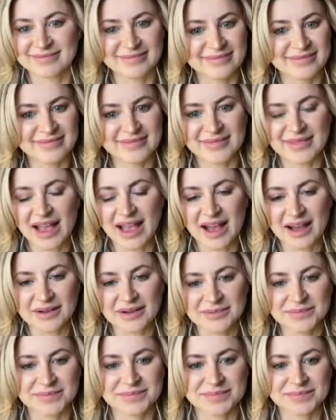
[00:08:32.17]

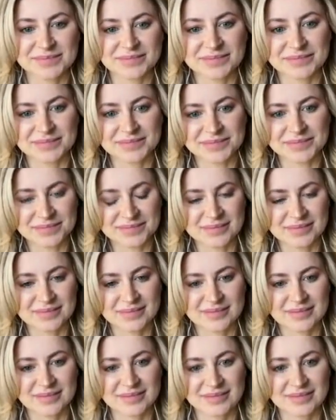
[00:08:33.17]

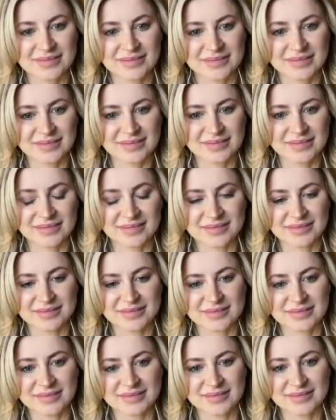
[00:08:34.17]

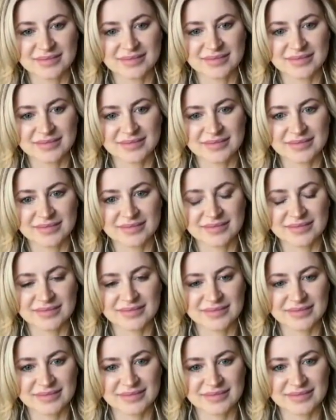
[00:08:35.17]

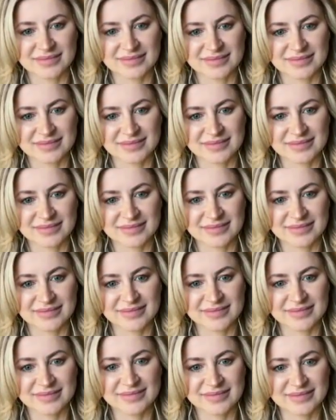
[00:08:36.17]

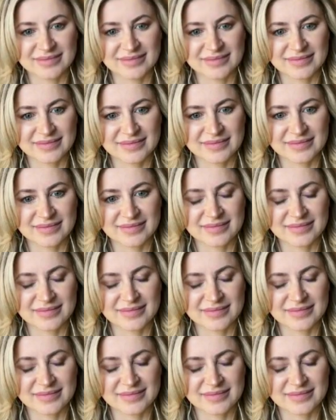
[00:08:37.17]
(silent)